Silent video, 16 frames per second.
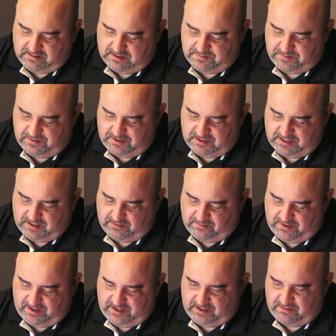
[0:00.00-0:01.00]
let's put it on
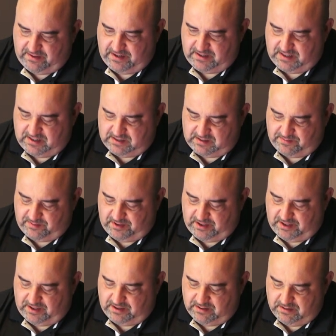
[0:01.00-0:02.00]
red, right? That's a
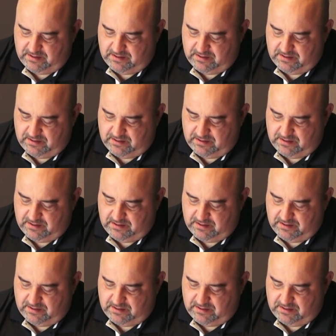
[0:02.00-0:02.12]
pretty...